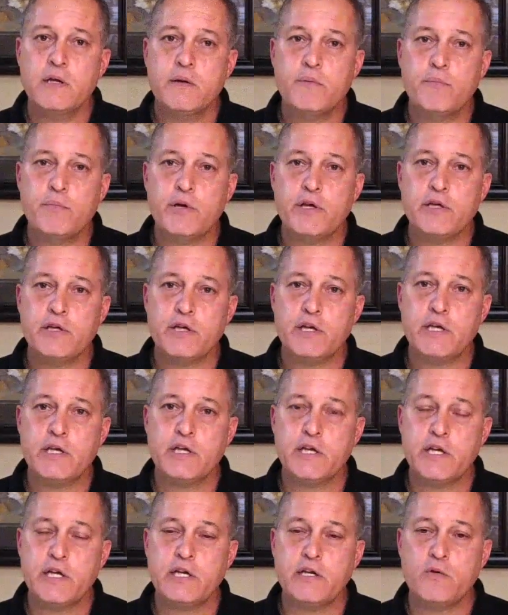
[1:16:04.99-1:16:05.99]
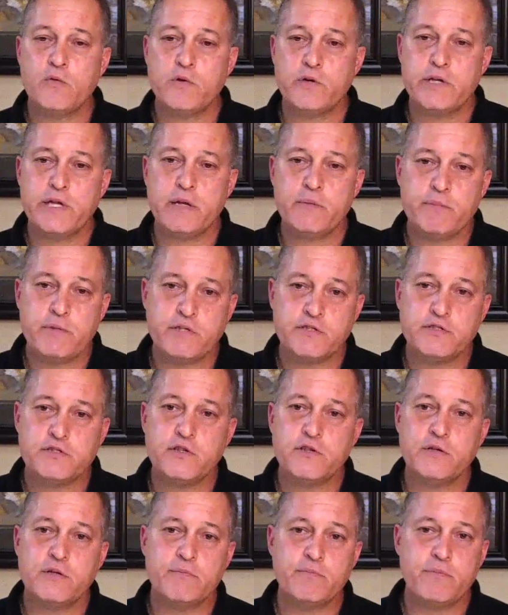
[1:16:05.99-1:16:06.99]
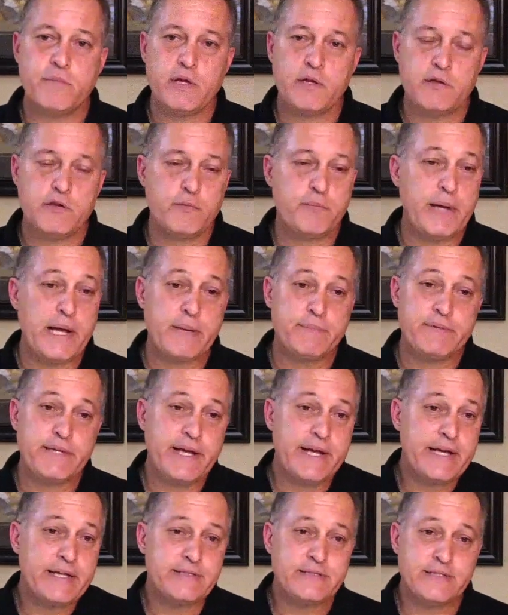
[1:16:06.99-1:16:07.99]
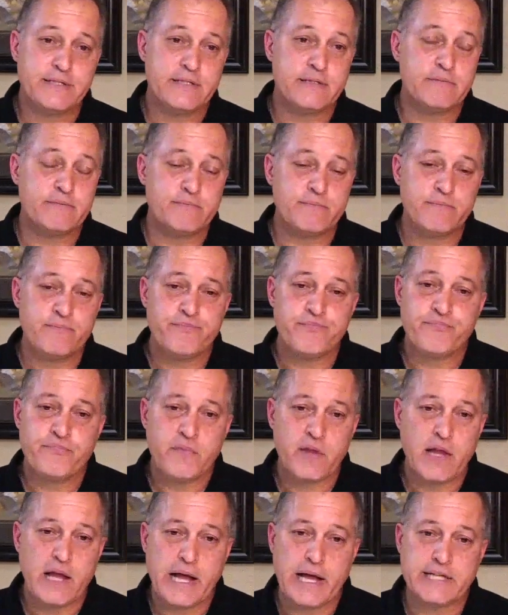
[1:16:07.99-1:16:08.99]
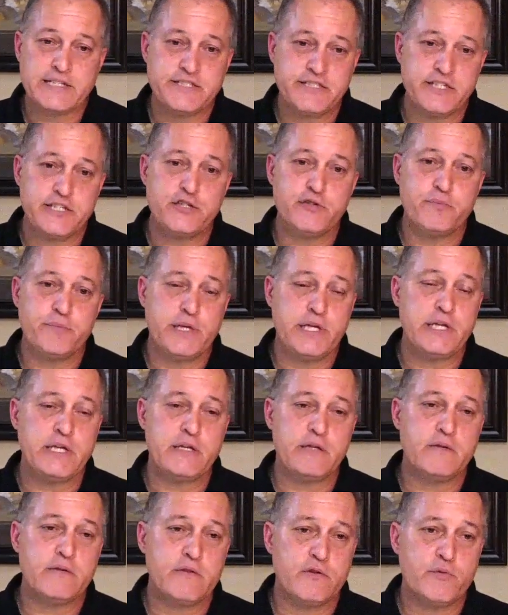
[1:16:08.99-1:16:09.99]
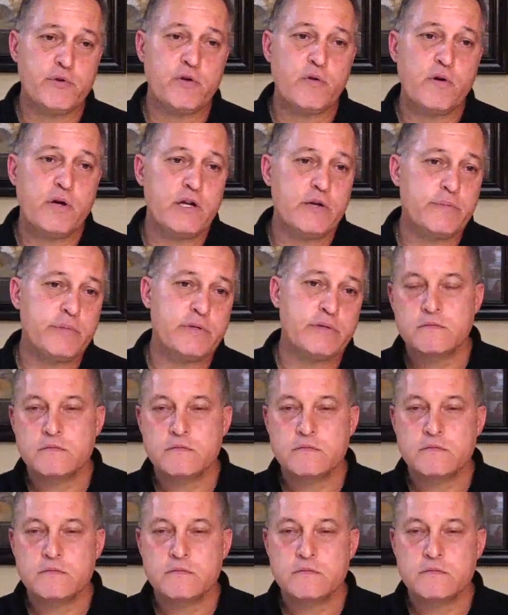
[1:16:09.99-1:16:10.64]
But you, you get an ordained minister and, and you're baptized, and I see you meeting the requirement.